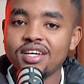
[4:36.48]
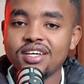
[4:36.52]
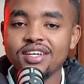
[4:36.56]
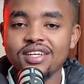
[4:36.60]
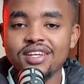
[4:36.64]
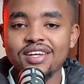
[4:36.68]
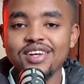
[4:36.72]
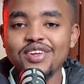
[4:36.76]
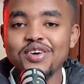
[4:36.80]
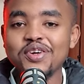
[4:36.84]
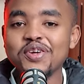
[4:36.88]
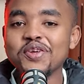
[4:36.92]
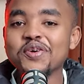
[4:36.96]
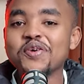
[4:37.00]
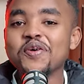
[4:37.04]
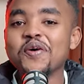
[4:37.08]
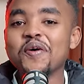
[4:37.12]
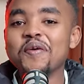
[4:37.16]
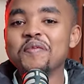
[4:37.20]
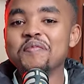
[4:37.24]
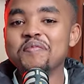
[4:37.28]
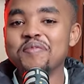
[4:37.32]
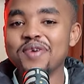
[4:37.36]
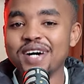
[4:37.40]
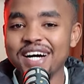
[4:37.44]
hey, Leone
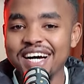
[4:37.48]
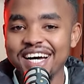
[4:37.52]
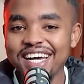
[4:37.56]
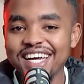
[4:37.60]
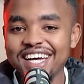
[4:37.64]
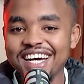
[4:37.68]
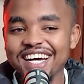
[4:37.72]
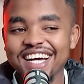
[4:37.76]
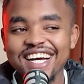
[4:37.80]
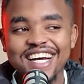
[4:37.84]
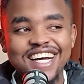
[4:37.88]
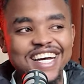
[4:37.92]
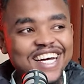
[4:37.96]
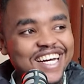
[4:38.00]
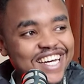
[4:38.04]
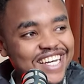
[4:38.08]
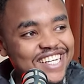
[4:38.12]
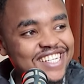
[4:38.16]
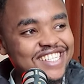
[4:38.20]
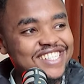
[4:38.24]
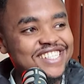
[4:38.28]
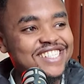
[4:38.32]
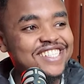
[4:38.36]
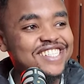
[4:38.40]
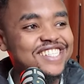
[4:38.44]
Combaya.
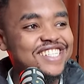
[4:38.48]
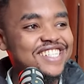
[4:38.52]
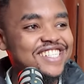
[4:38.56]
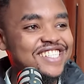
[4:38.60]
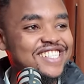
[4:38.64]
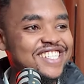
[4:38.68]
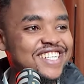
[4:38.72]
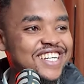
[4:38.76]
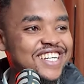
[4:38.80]
Jesus